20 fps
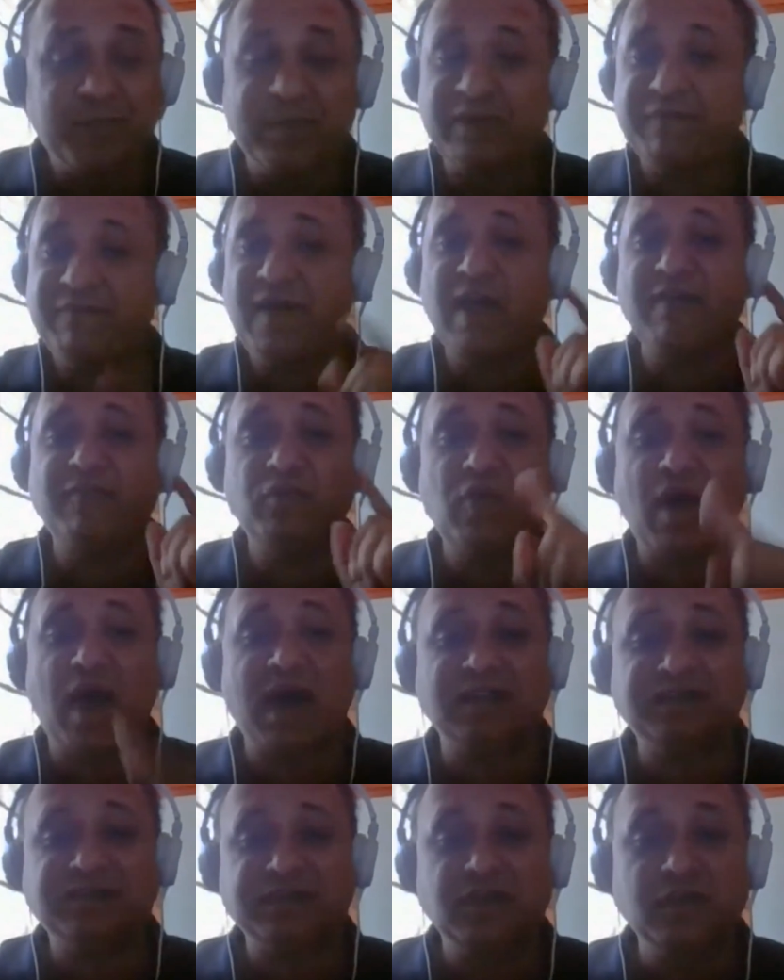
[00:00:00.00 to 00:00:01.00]
But if I have to
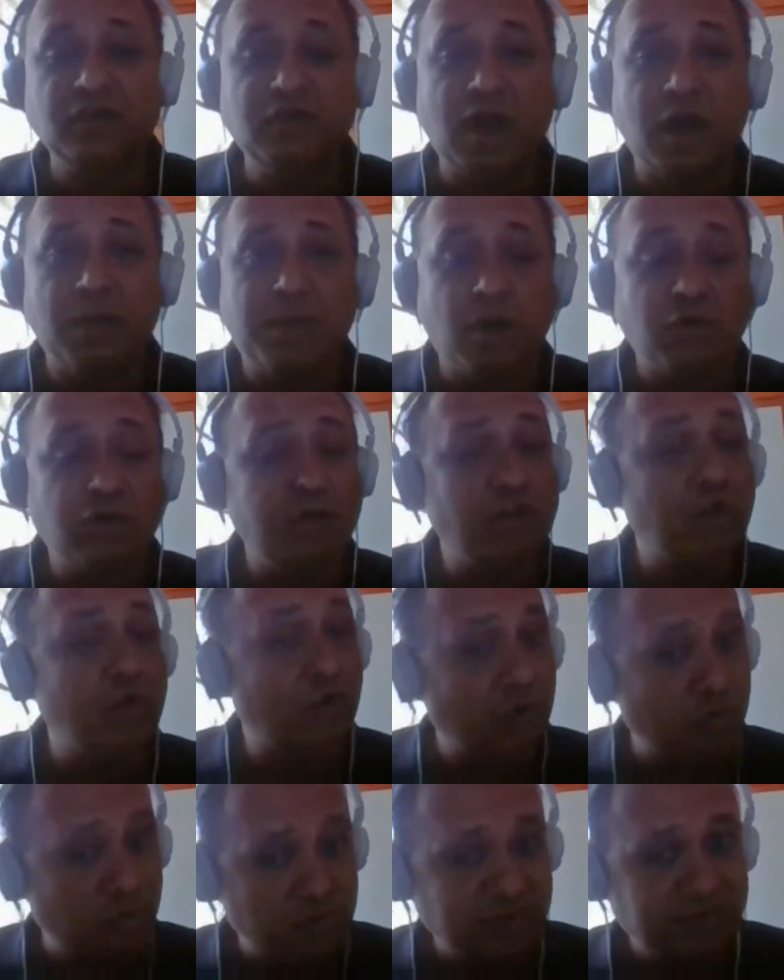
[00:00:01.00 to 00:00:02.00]
ask you about
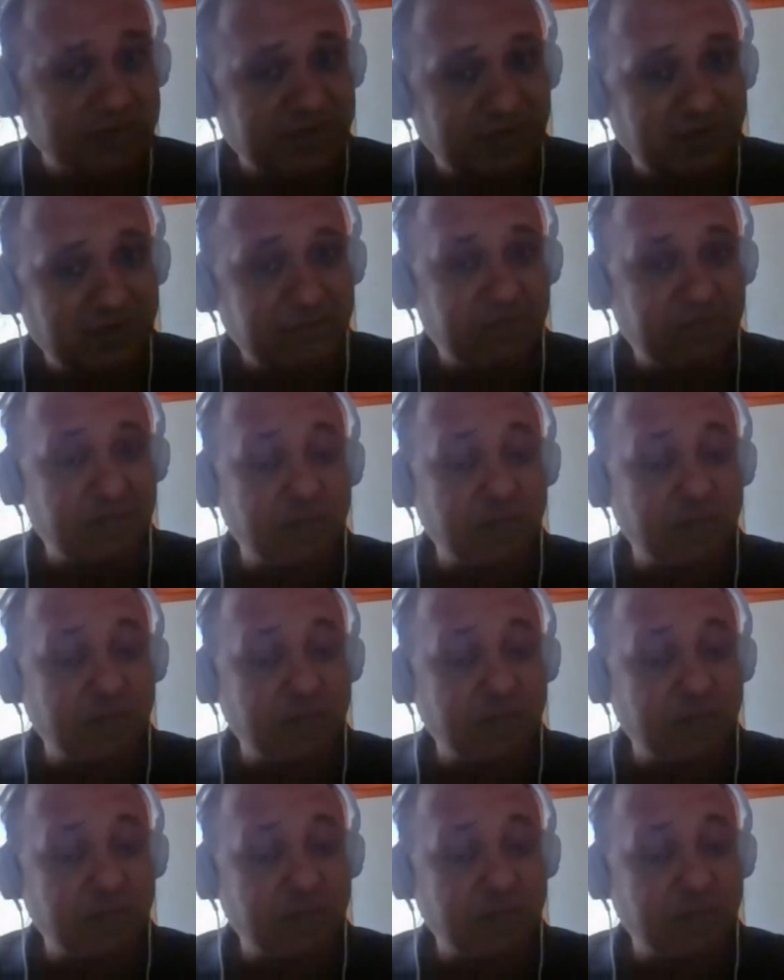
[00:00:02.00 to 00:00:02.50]
your own self,